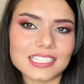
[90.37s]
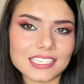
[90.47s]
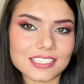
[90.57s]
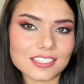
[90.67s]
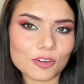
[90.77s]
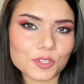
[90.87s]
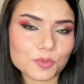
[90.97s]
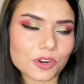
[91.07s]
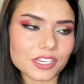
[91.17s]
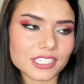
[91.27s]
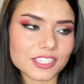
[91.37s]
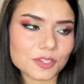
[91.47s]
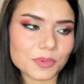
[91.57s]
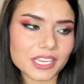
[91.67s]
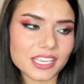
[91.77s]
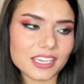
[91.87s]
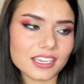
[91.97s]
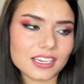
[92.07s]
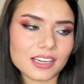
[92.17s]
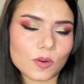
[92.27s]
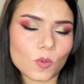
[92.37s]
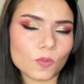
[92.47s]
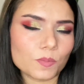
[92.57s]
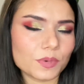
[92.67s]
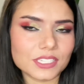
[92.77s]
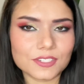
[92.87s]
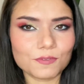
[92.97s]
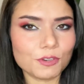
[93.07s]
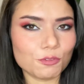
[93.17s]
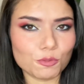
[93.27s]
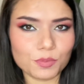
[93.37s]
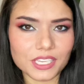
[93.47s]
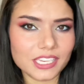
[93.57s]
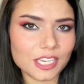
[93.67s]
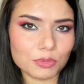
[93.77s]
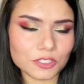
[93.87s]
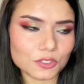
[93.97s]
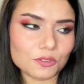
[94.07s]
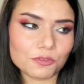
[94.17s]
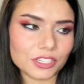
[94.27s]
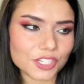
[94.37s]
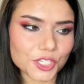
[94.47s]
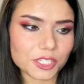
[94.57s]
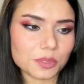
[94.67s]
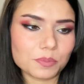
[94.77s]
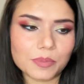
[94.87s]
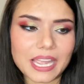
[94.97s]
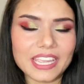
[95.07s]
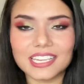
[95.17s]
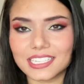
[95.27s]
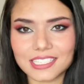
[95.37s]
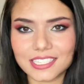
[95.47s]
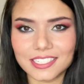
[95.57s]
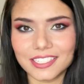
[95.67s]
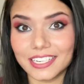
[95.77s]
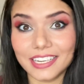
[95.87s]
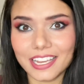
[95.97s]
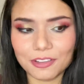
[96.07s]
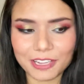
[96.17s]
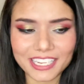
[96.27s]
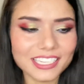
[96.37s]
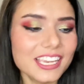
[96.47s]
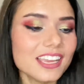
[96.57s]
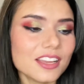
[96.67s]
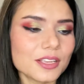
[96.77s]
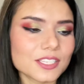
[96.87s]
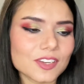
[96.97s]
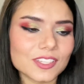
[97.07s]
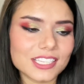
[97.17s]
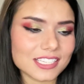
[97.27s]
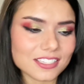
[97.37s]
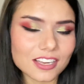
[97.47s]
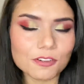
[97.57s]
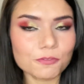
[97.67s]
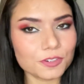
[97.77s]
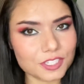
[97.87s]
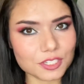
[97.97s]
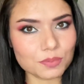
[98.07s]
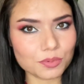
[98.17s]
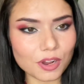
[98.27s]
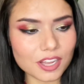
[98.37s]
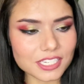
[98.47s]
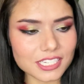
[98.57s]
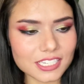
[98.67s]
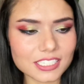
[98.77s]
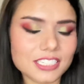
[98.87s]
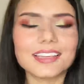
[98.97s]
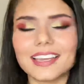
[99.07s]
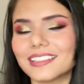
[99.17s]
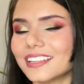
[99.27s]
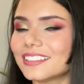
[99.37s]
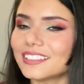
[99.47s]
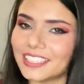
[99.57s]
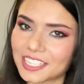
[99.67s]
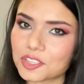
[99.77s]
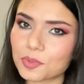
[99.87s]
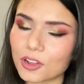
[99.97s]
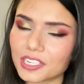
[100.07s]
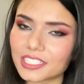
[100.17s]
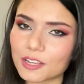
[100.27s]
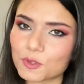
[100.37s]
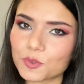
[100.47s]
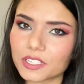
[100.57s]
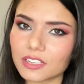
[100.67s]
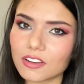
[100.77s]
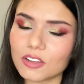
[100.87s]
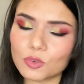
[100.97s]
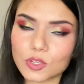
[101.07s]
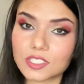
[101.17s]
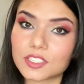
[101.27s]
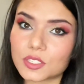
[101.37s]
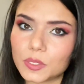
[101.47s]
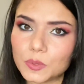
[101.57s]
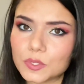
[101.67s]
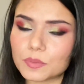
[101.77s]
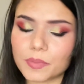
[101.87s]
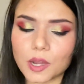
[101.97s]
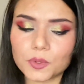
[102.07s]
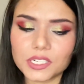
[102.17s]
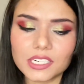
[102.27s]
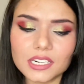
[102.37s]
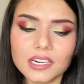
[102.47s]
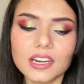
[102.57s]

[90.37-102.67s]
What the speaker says: This is how much product is remaining, but we won't be able to finish it by end of this year in any way. So this is our first product, and then the next product I was working on was this loose powder.